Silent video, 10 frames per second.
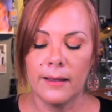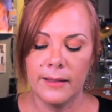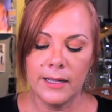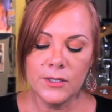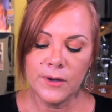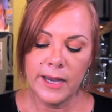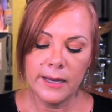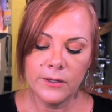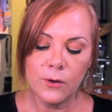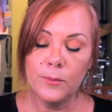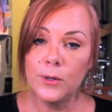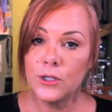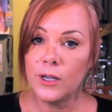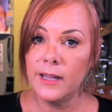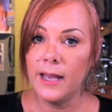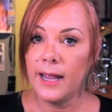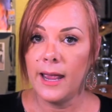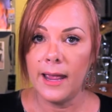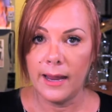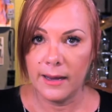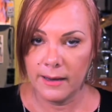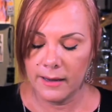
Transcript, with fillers: That's right, don't push on that A.